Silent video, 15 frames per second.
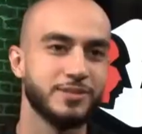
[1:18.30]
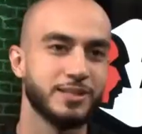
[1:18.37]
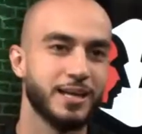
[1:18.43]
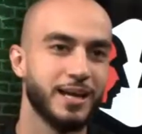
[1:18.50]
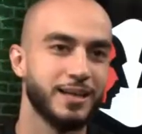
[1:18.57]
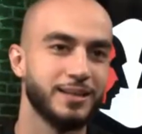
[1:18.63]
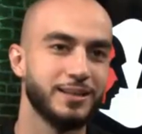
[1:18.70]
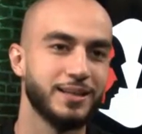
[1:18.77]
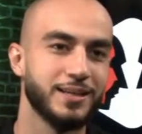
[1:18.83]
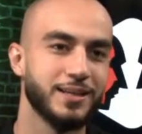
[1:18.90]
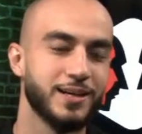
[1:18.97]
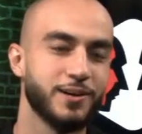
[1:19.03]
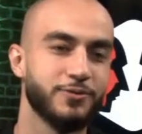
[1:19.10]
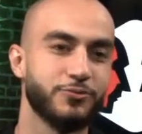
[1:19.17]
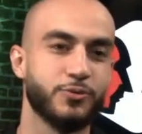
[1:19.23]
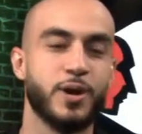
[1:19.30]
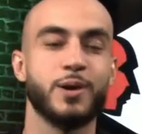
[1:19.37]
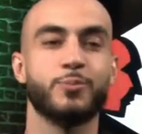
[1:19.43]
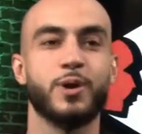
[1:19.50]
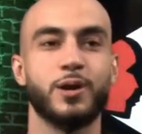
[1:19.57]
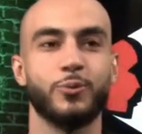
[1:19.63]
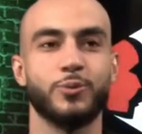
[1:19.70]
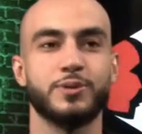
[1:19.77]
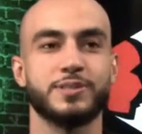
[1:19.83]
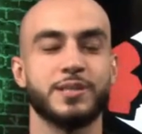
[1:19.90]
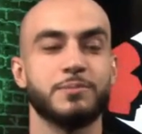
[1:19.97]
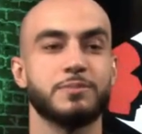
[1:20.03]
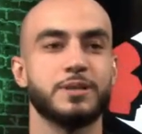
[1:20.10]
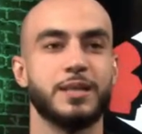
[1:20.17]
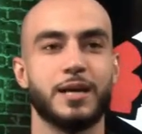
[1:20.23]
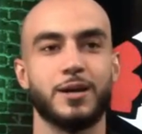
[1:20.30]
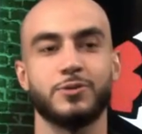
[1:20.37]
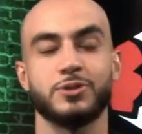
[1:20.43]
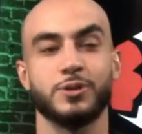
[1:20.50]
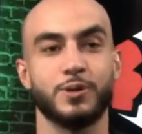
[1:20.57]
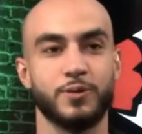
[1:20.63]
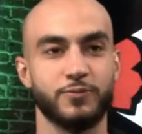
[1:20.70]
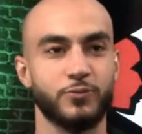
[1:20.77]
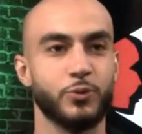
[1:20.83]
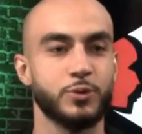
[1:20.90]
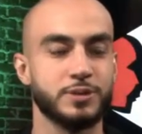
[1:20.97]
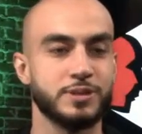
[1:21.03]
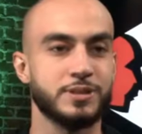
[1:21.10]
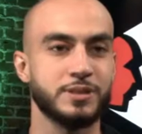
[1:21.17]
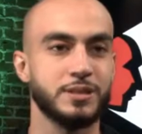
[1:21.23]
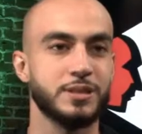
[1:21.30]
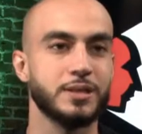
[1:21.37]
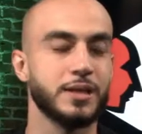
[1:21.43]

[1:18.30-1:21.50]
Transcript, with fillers: and the frame rate was something that I was looking forward to seeing,